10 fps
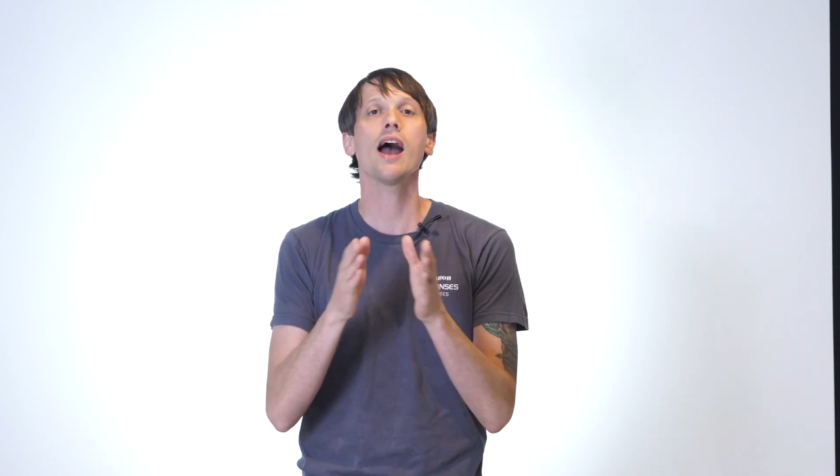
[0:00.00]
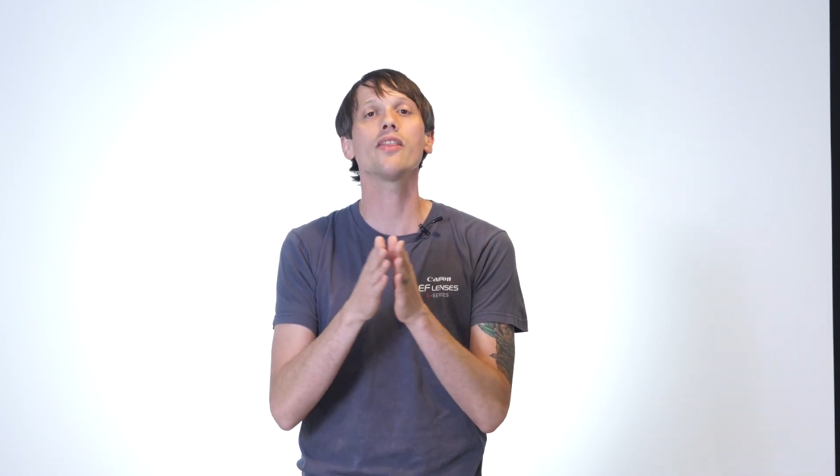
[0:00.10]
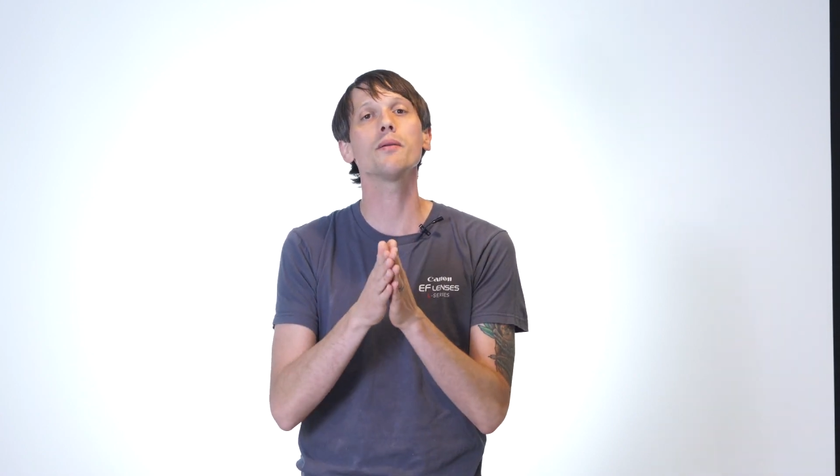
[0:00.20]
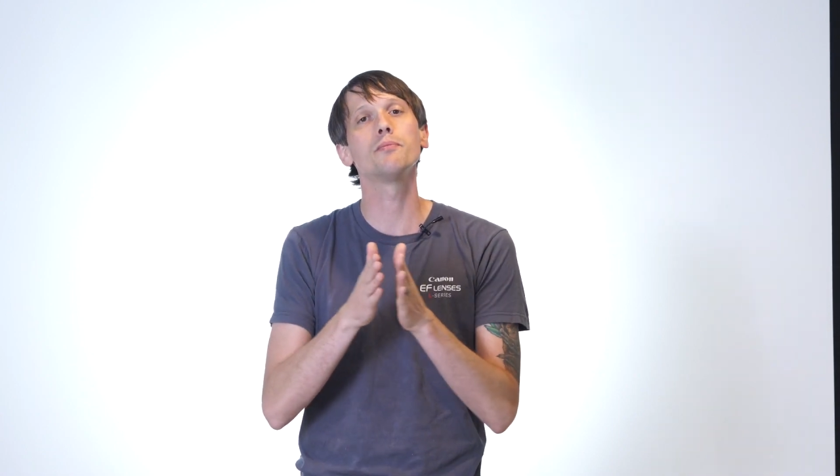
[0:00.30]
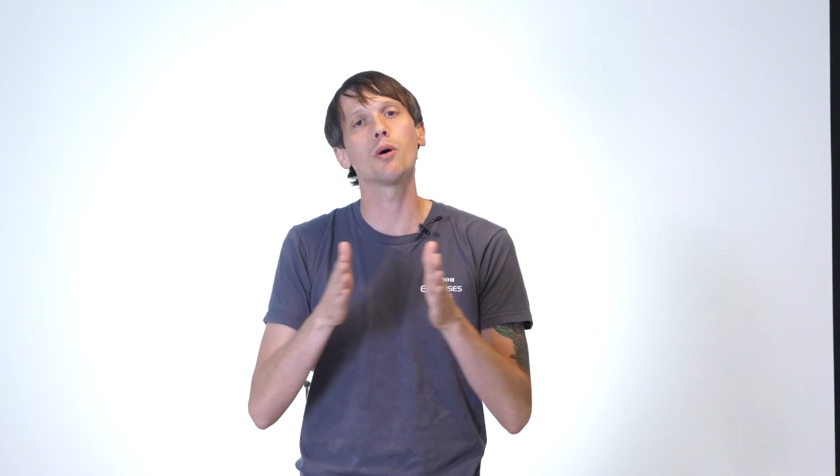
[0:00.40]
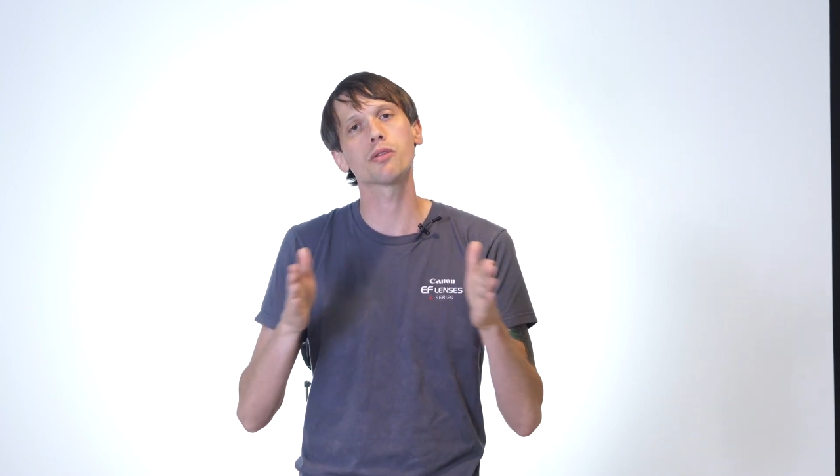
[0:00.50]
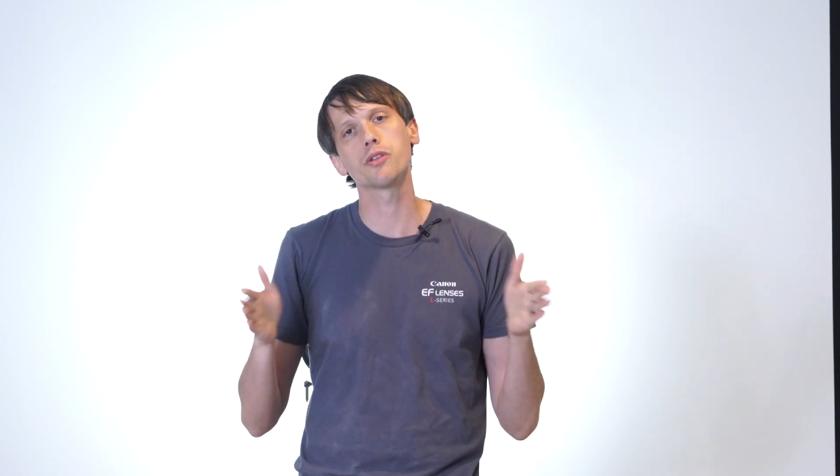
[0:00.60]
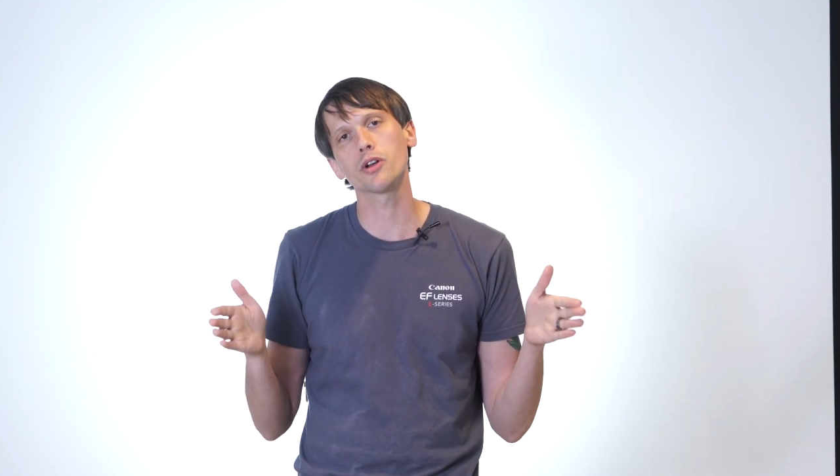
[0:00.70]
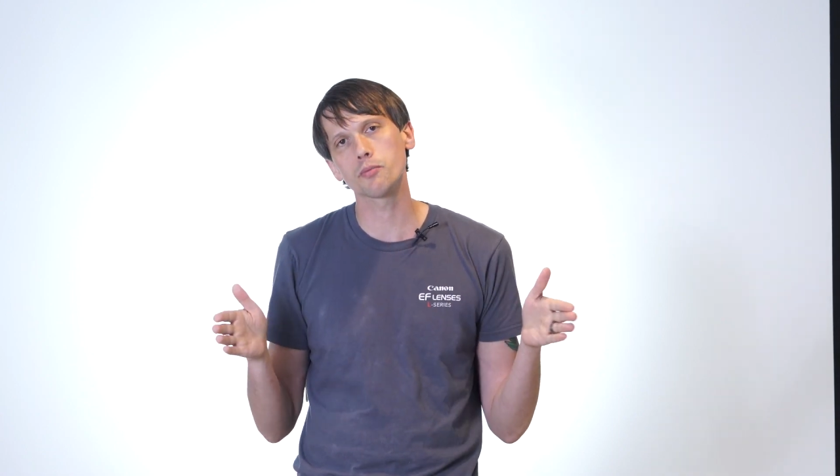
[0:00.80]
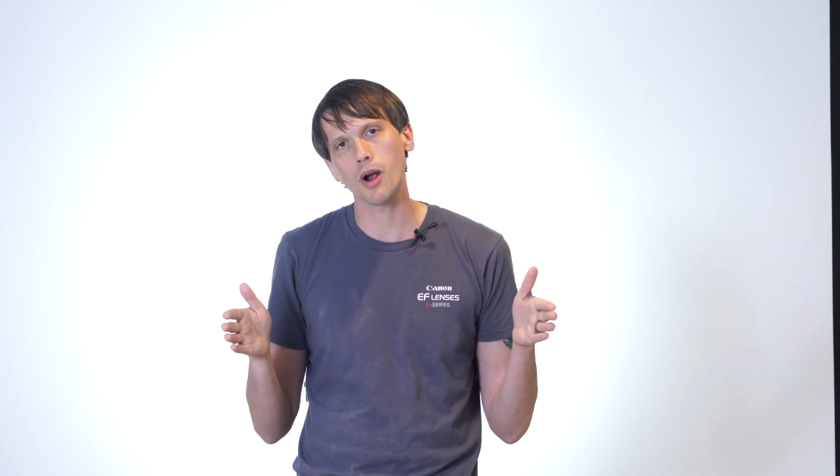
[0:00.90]
and they both
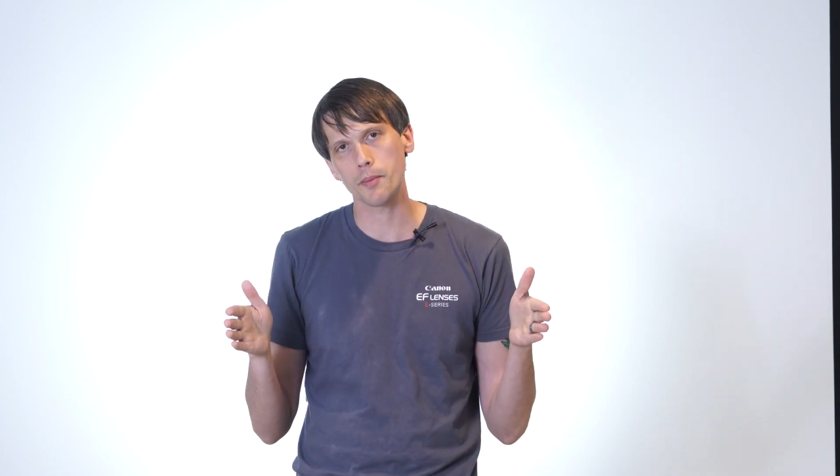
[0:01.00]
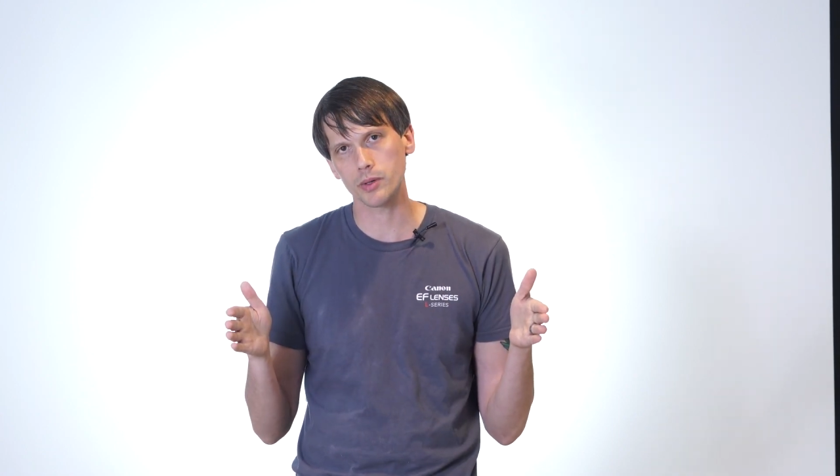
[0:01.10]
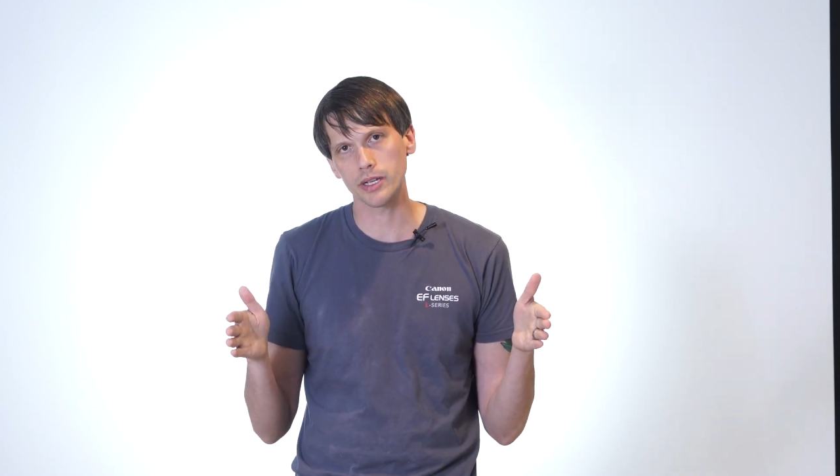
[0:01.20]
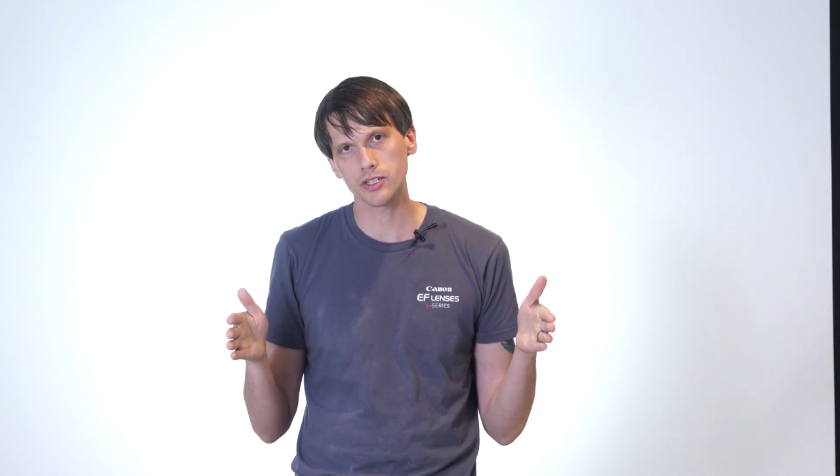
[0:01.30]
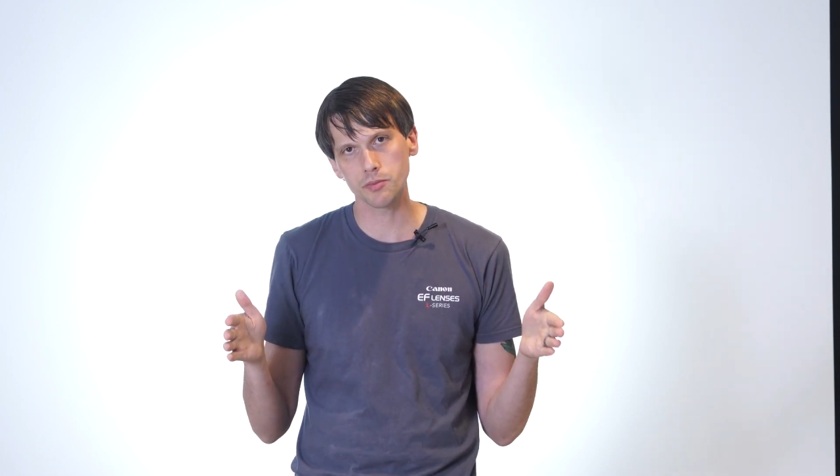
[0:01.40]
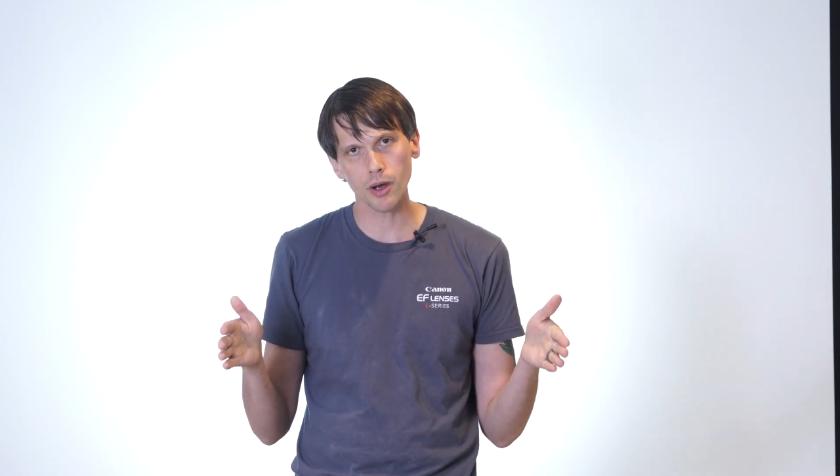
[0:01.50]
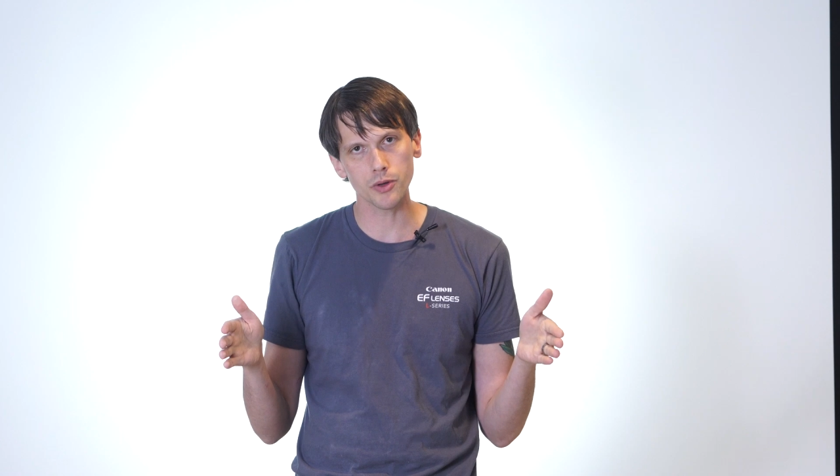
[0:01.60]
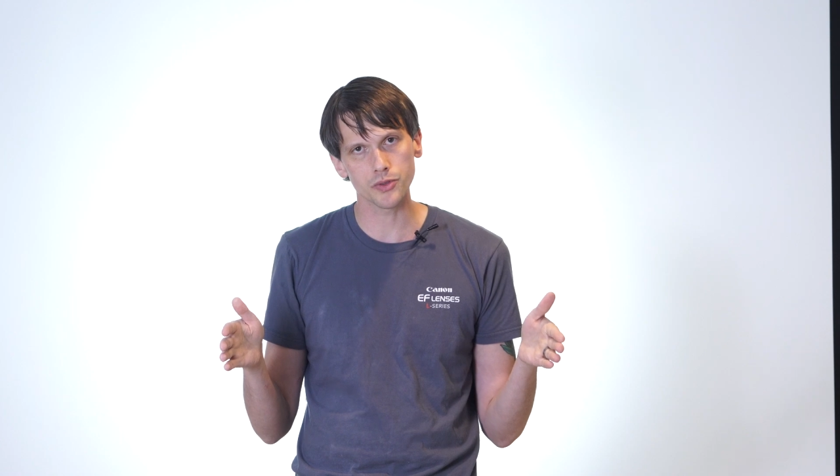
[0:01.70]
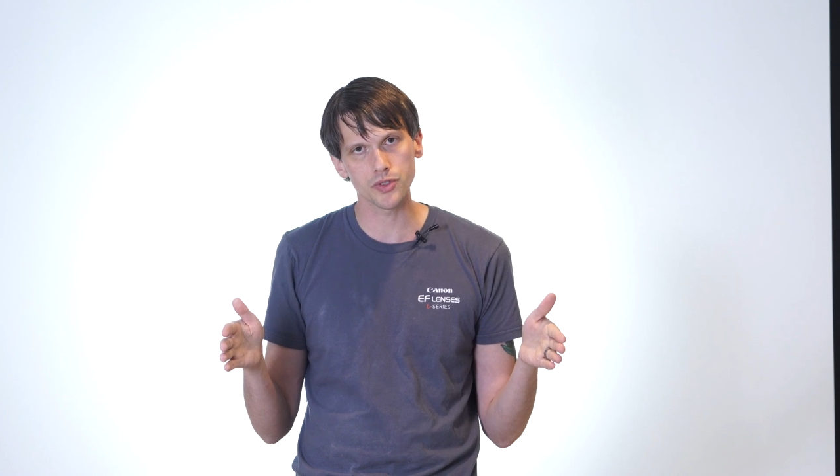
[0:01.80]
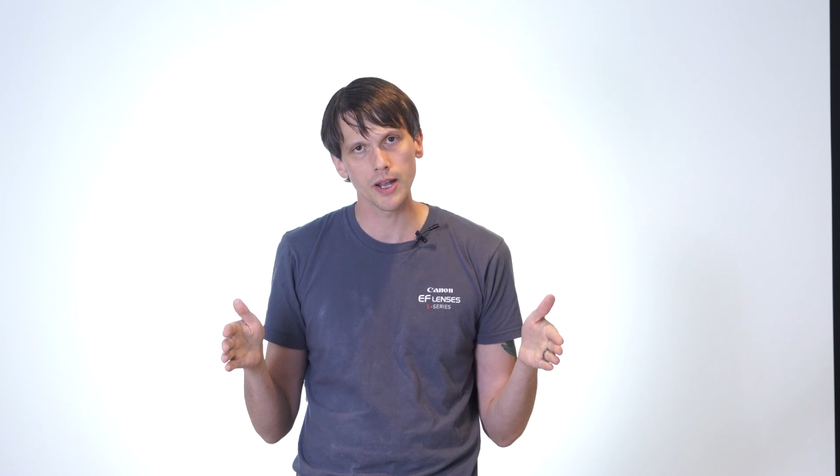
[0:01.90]
look properly
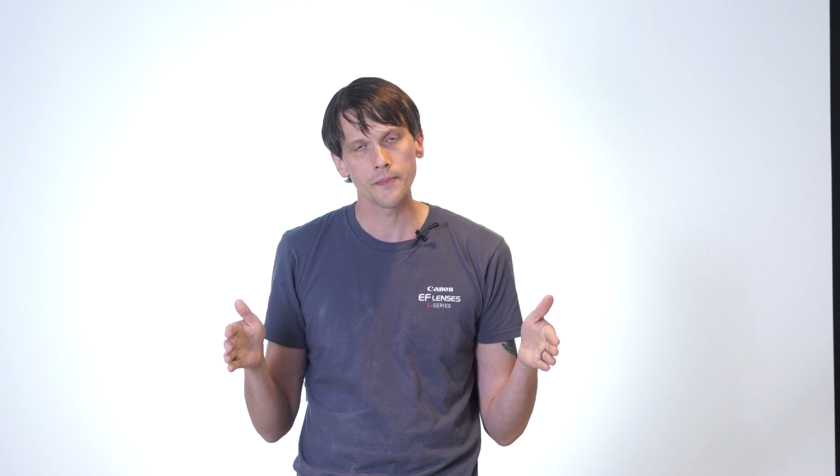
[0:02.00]
exposed.